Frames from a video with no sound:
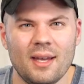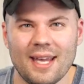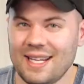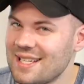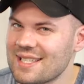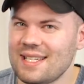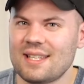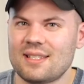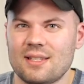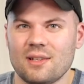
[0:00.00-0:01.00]
it doesn't
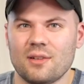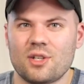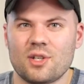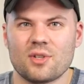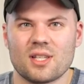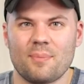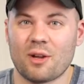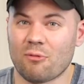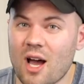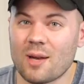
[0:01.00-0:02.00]
necessarily show
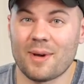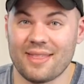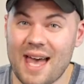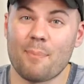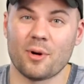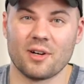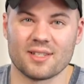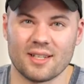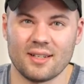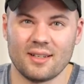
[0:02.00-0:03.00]
something rotten about that
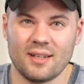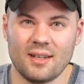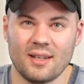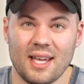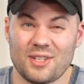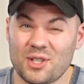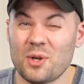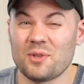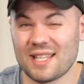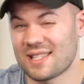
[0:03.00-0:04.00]
person. It
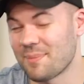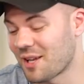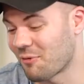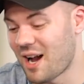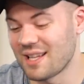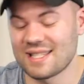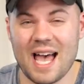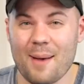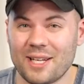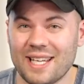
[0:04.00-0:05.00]
shows that something rotten's
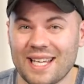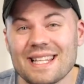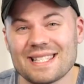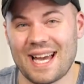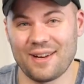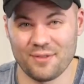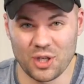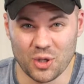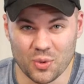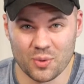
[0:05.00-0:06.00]
happening inside of
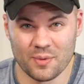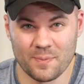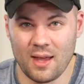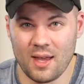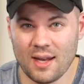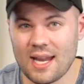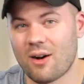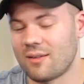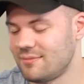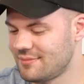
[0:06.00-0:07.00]
you.
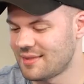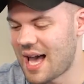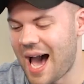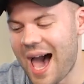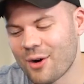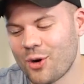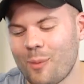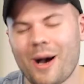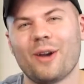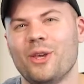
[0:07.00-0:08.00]
Now, I don't know
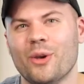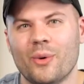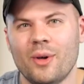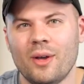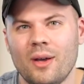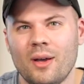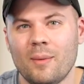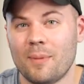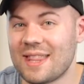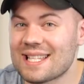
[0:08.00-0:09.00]
about you,
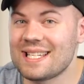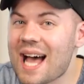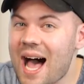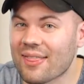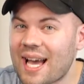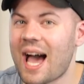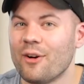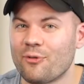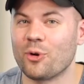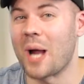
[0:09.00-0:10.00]
but that's not the kind
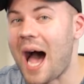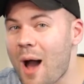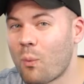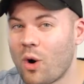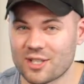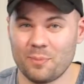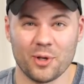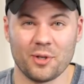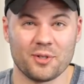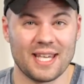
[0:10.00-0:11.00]
of fruit I want to
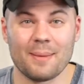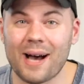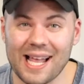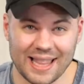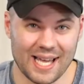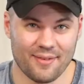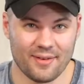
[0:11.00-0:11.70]
produce in my life.